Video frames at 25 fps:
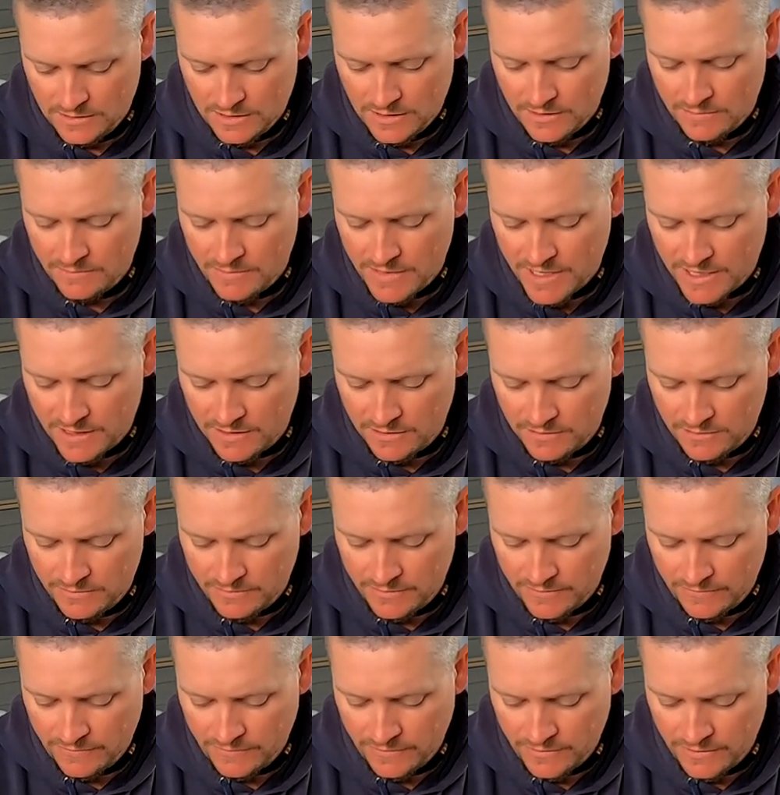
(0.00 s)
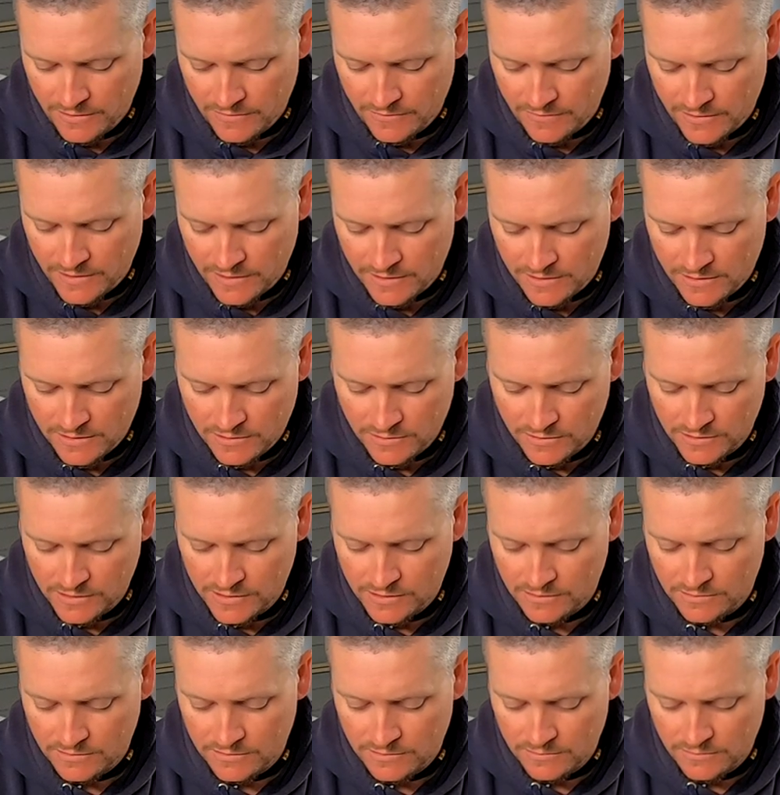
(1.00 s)
Come back a little bit further
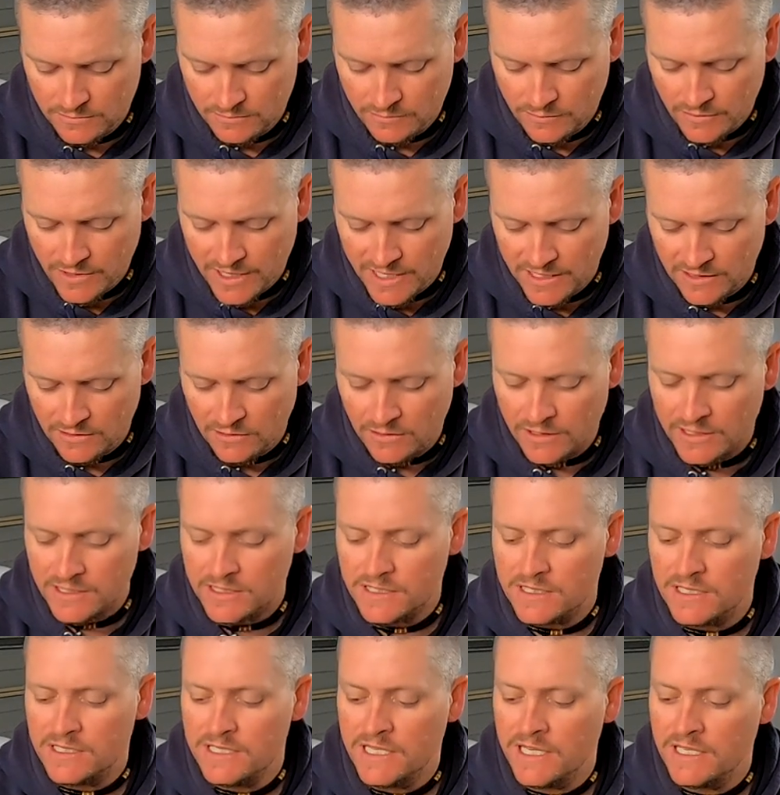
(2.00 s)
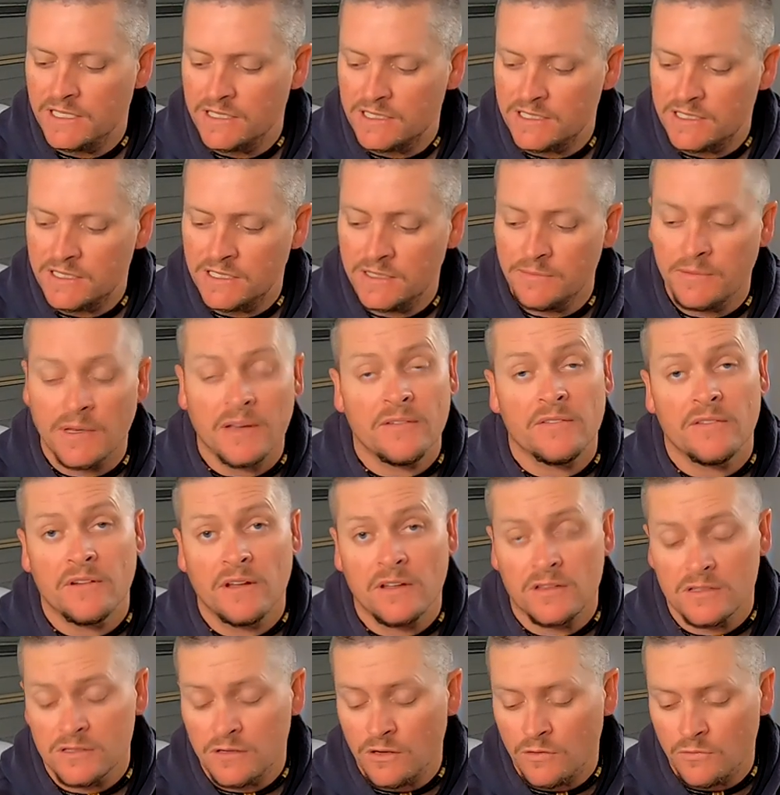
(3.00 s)
because braid likes to tend to slip, even
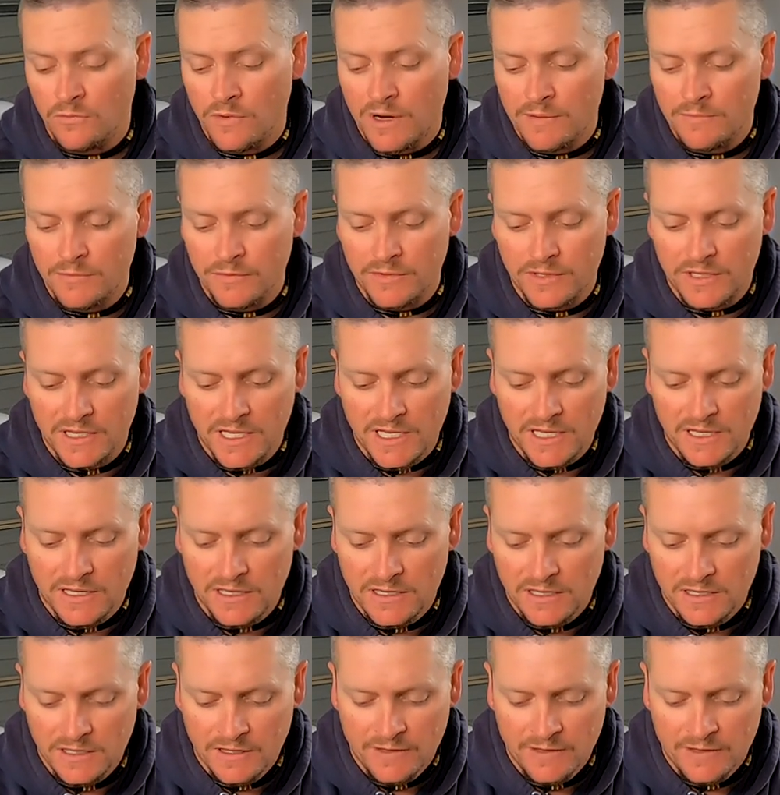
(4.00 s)
though it's got rubber in there.